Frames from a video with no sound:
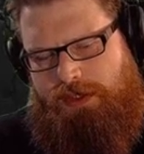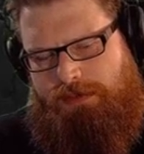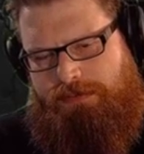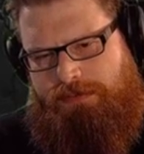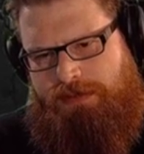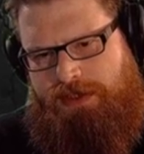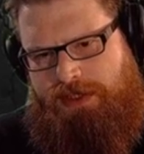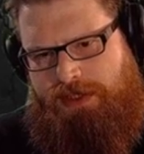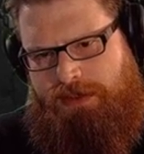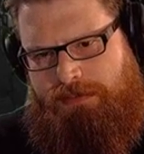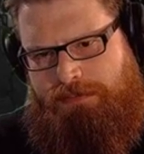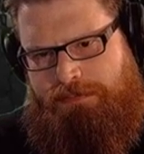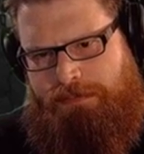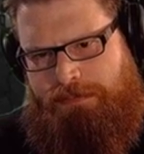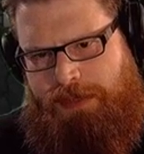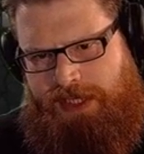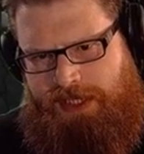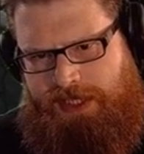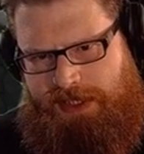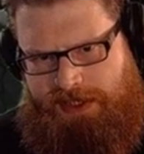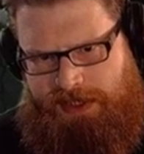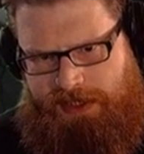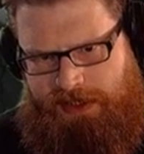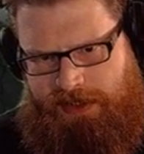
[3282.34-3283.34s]

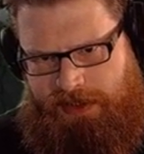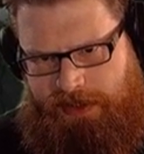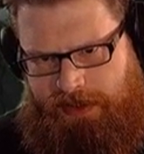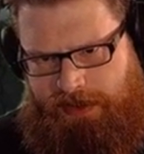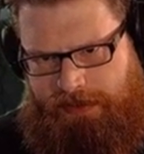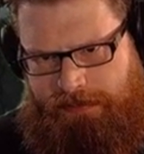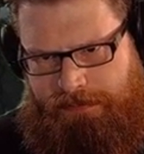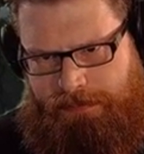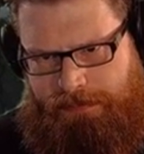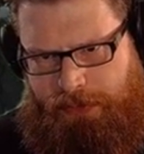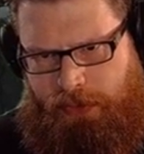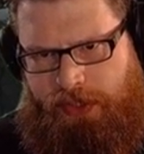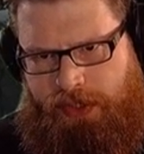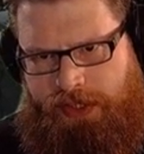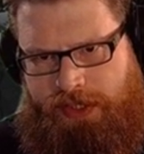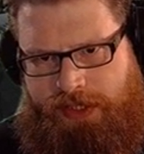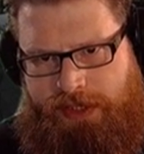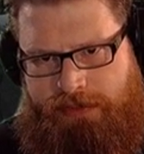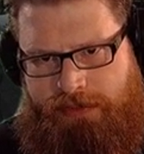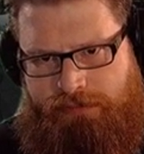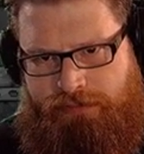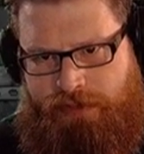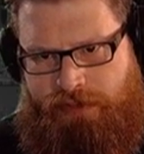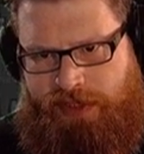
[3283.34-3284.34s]
debating putting in
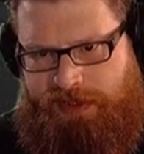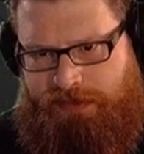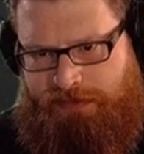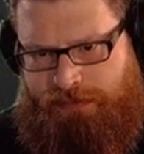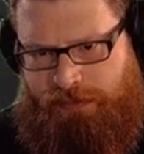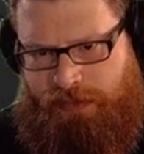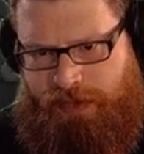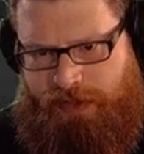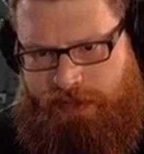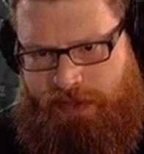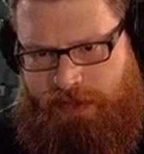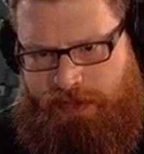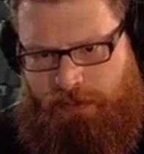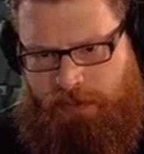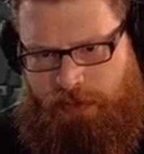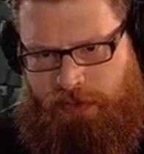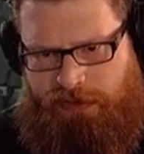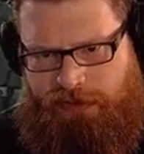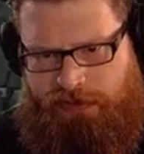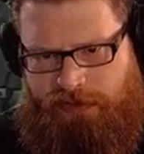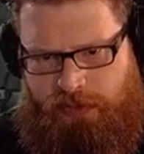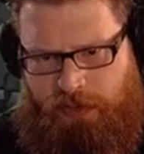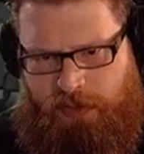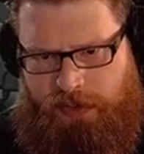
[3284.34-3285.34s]
a reservoir
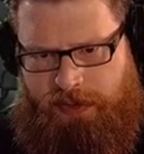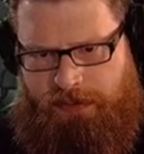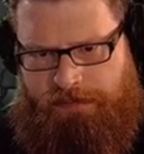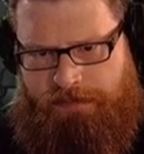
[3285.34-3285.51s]
somewhere as well.